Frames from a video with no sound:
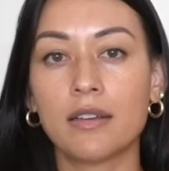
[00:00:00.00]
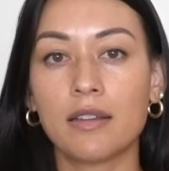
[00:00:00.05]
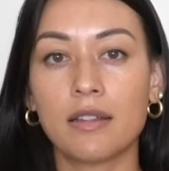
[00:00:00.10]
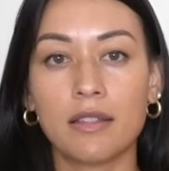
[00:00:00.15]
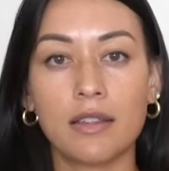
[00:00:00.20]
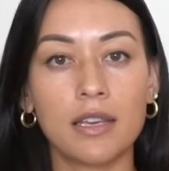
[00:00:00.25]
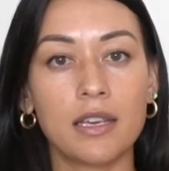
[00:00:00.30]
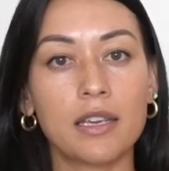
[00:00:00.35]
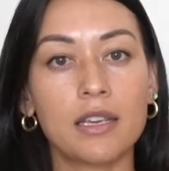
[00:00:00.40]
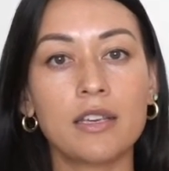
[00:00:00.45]

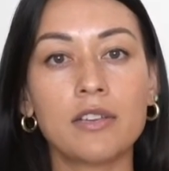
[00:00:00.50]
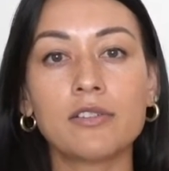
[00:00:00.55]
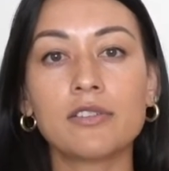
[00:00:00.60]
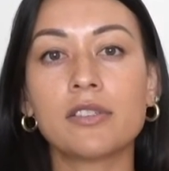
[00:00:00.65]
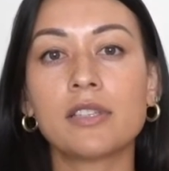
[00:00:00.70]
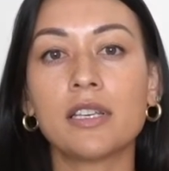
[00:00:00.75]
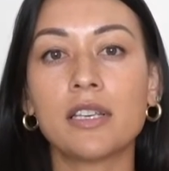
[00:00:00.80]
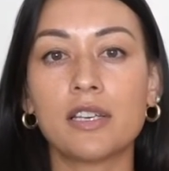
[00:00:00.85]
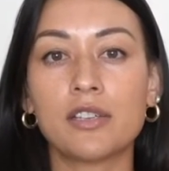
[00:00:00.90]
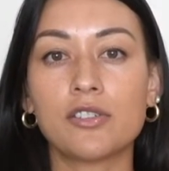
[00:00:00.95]
Think, here's
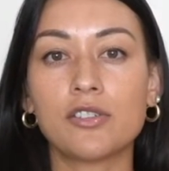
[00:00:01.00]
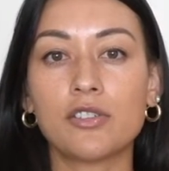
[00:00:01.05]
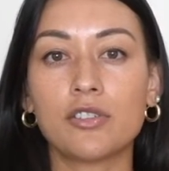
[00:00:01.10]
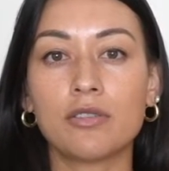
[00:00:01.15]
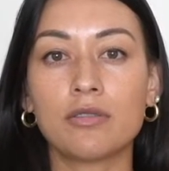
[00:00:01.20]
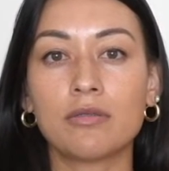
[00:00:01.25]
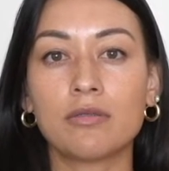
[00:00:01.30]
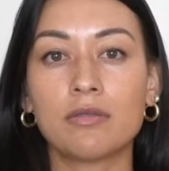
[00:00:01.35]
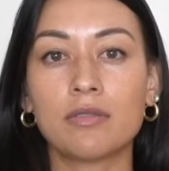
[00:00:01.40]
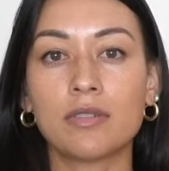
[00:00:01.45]
the
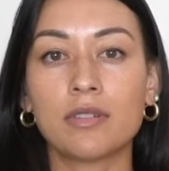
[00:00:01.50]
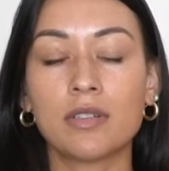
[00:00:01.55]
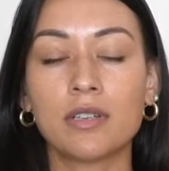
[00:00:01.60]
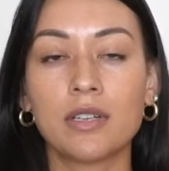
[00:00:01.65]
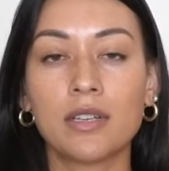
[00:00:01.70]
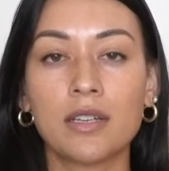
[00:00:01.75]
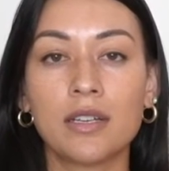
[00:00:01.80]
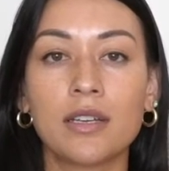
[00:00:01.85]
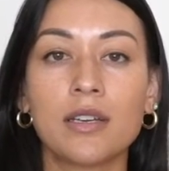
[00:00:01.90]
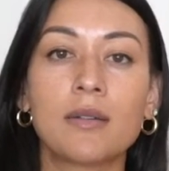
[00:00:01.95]
issue,
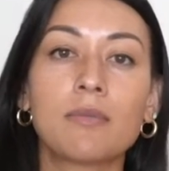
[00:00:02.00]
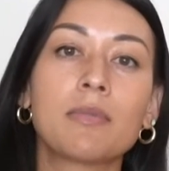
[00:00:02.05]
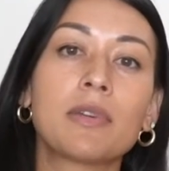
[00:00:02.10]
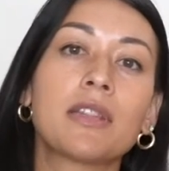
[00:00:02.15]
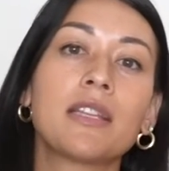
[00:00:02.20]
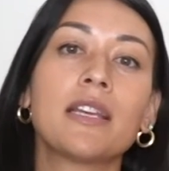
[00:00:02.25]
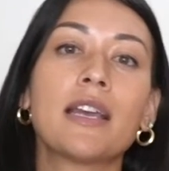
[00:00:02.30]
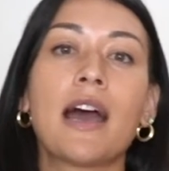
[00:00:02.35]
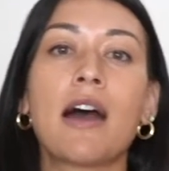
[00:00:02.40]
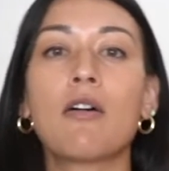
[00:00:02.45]
but
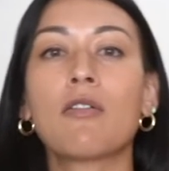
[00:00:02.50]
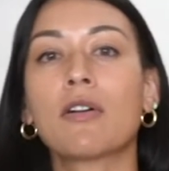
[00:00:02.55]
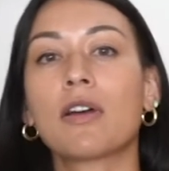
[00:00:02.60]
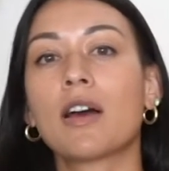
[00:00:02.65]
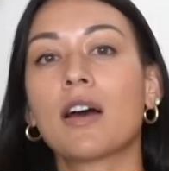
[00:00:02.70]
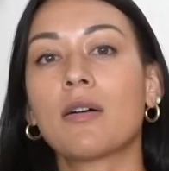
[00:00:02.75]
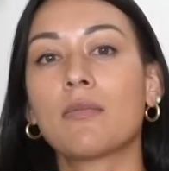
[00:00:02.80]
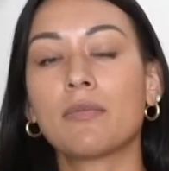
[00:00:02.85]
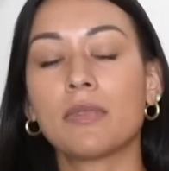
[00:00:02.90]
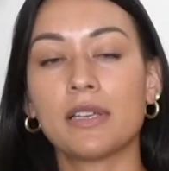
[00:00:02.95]
the
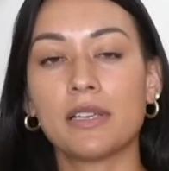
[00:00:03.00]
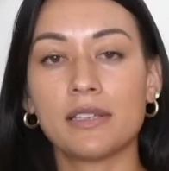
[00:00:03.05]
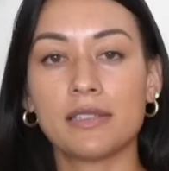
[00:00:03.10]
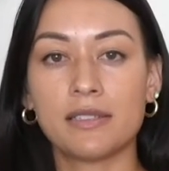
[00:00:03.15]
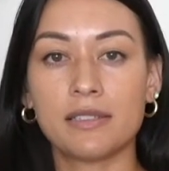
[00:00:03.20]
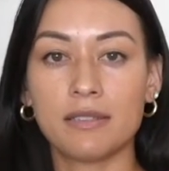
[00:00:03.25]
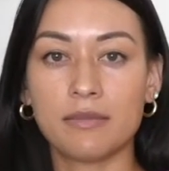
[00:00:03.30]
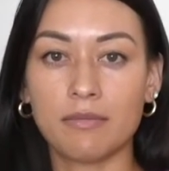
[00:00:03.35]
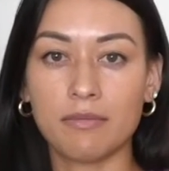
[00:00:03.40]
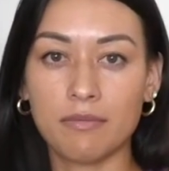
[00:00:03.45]
outcome
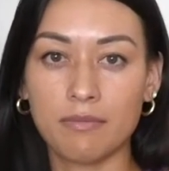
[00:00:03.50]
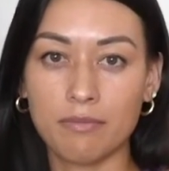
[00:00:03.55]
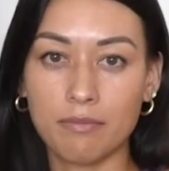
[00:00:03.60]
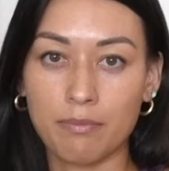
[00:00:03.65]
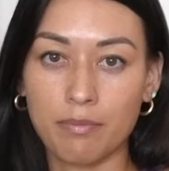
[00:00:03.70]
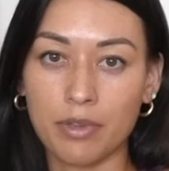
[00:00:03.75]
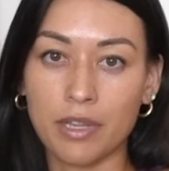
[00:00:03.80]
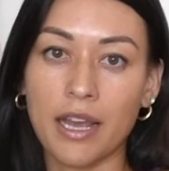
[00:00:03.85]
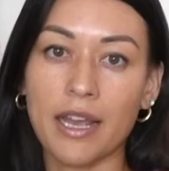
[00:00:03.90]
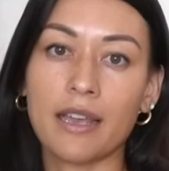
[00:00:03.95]
is
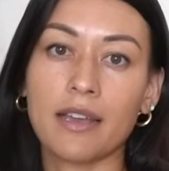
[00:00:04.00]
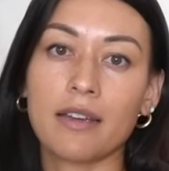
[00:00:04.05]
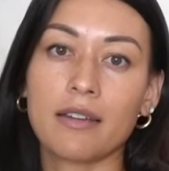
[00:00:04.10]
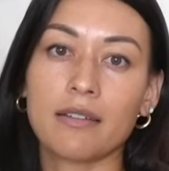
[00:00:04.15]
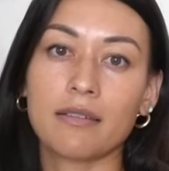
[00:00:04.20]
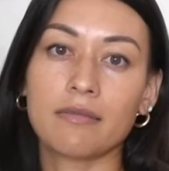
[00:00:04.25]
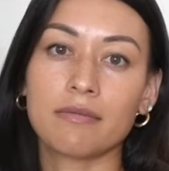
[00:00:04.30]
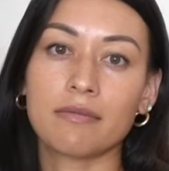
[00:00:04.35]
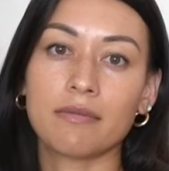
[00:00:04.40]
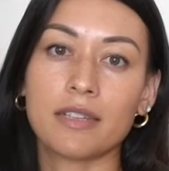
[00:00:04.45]
blank.
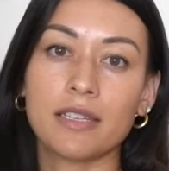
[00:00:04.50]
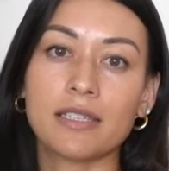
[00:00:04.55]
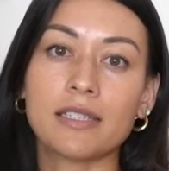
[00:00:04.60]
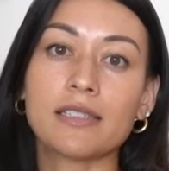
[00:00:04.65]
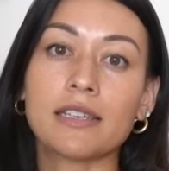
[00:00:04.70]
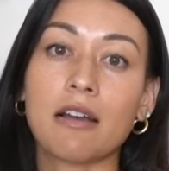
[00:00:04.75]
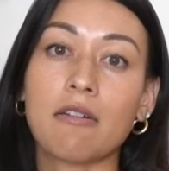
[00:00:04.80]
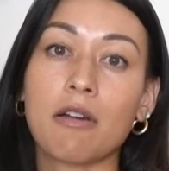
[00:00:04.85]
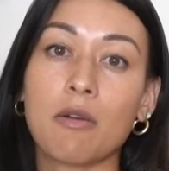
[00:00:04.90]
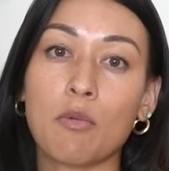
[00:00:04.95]
This is
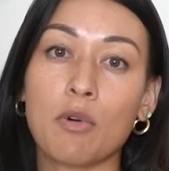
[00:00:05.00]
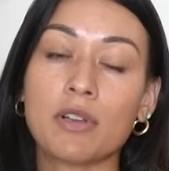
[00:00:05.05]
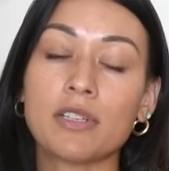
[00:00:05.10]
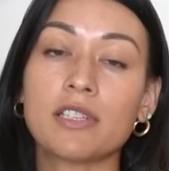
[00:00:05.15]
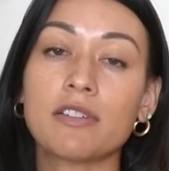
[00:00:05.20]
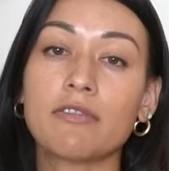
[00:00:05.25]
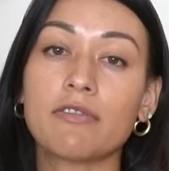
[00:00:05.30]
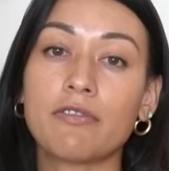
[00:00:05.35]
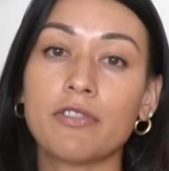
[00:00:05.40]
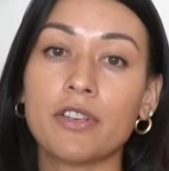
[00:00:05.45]
how I want to
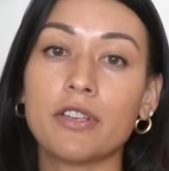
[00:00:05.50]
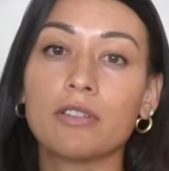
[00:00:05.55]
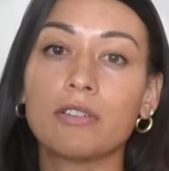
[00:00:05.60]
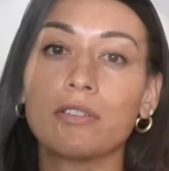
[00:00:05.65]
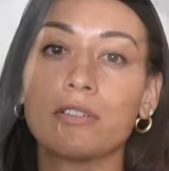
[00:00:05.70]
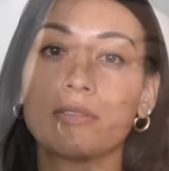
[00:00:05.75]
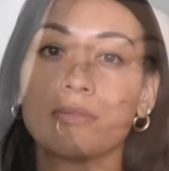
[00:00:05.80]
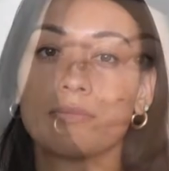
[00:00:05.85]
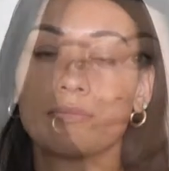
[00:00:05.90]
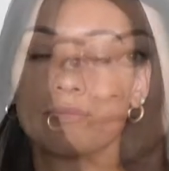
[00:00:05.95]
feel.